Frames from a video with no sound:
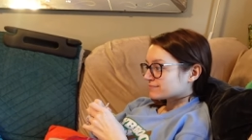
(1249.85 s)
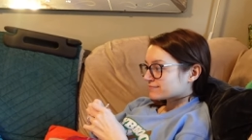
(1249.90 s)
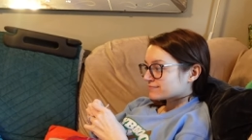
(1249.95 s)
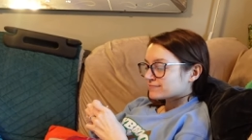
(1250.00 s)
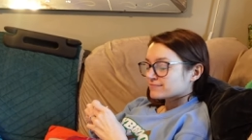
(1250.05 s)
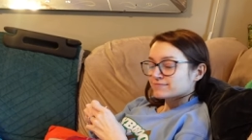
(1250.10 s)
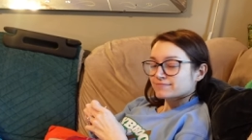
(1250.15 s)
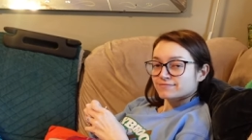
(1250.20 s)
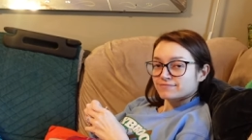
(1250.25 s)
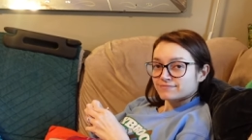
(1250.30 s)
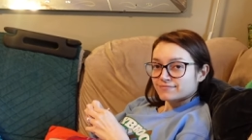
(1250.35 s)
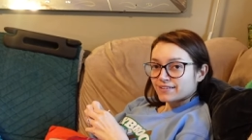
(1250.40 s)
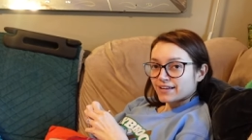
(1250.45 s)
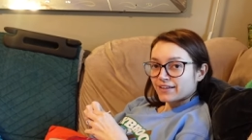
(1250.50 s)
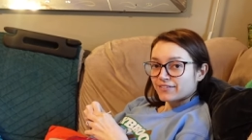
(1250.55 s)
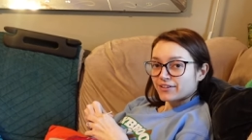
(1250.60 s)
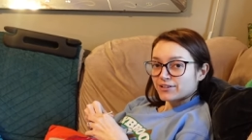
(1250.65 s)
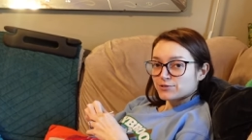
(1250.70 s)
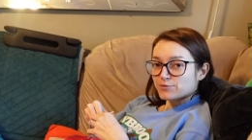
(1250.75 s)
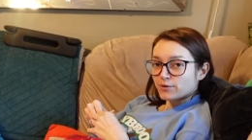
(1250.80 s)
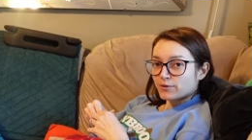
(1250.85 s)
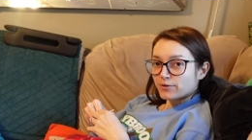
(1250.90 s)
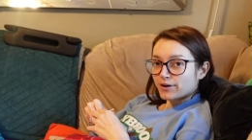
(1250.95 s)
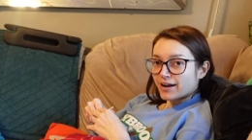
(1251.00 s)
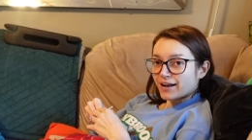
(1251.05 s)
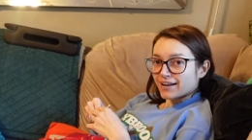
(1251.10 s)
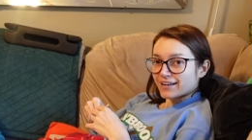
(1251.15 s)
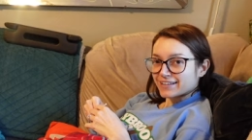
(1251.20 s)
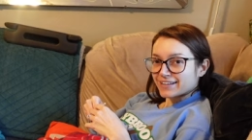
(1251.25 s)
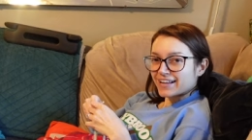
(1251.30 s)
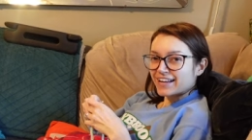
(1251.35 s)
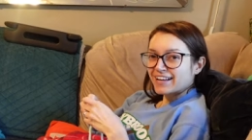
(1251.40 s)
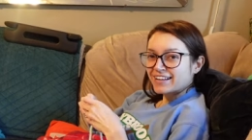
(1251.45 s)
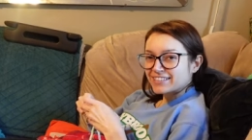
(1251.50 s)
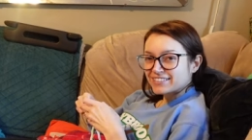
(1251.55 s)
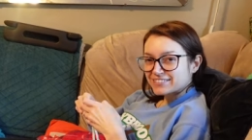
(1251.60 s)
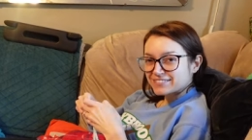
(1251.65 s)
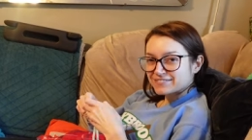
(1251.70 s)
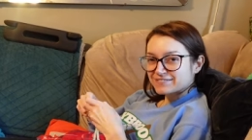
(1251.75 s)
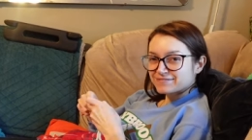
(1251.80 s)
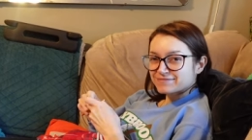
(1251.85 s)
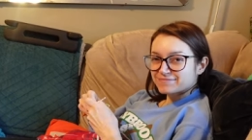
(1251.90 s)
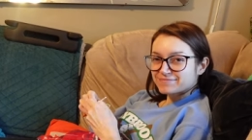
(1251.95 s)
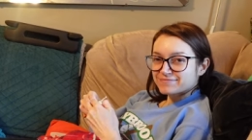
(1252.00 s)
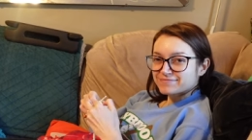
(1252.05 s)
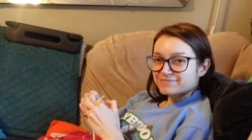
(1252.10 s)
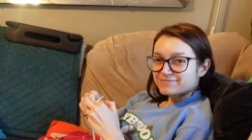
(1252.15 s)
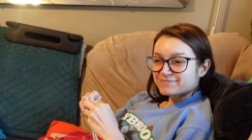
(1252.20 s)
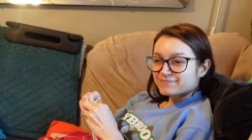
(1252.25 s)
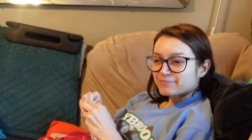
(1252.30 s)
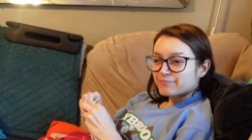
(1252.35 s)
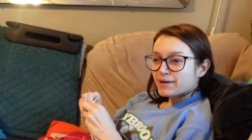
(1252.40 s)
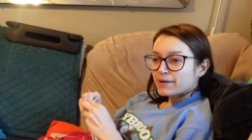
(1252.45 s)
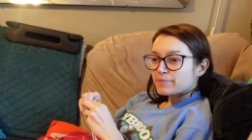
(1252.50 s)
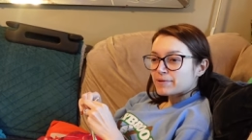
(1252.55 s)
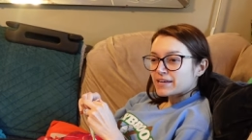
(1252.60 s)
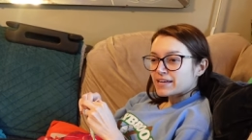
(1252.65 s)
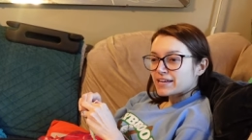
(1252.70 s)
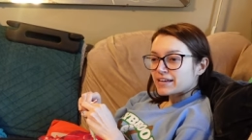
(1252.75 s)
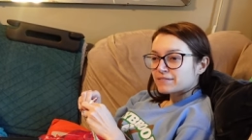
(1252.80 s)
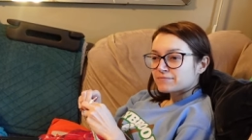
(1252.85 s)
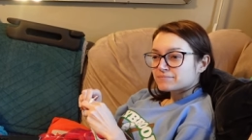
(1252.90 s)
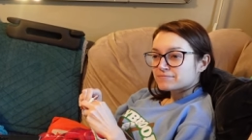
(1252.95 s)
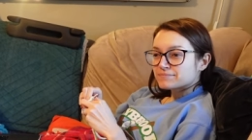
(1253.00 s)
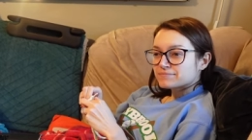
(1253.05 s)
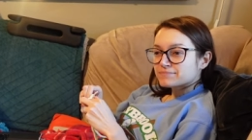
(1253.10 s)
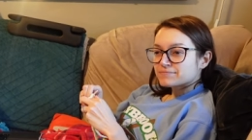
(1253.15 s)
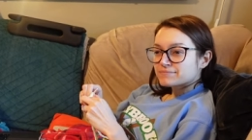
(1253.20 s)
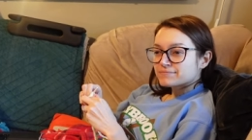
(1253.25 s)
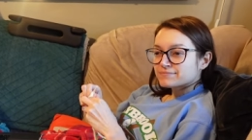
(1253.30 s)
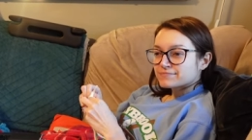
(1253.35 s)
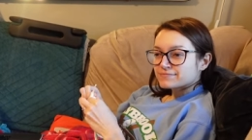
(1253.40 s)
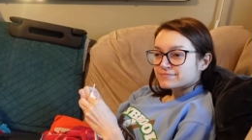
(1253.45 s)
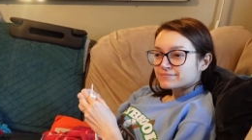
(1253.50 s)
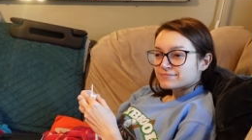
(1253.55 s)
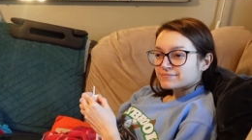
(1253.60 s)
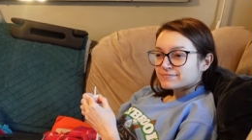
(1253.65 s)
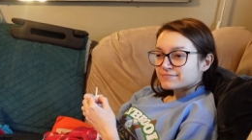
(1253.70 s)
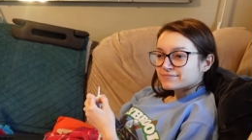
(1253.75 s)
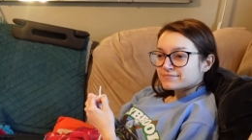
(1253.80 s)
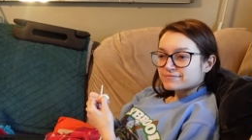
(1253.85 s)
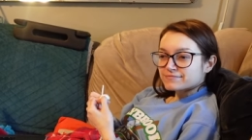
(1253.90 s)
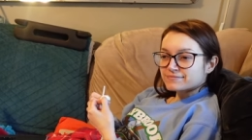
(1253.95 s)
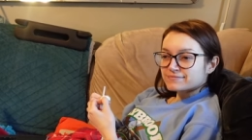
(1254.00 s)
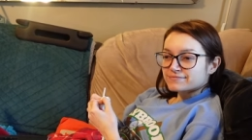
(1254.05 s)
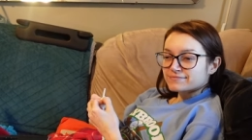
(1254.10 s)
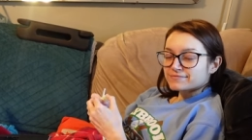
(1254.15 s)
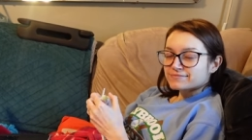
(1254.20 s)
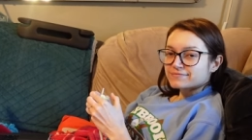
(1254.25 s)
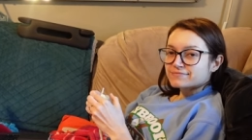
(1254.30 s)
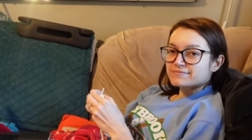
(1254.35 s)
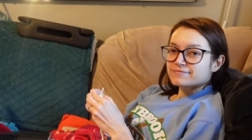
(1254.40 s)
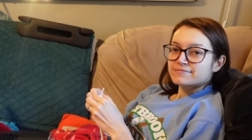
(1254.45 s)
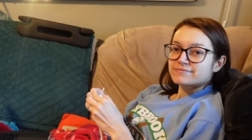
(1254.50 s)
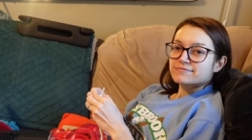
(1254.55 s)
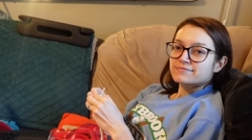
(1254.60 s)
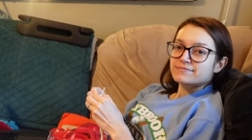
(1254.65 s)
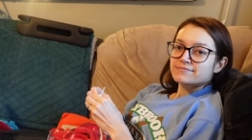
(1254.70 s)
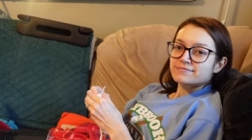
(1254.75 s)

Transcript: Yeah. And that's where we're at. Bubby. Maybe you do 2,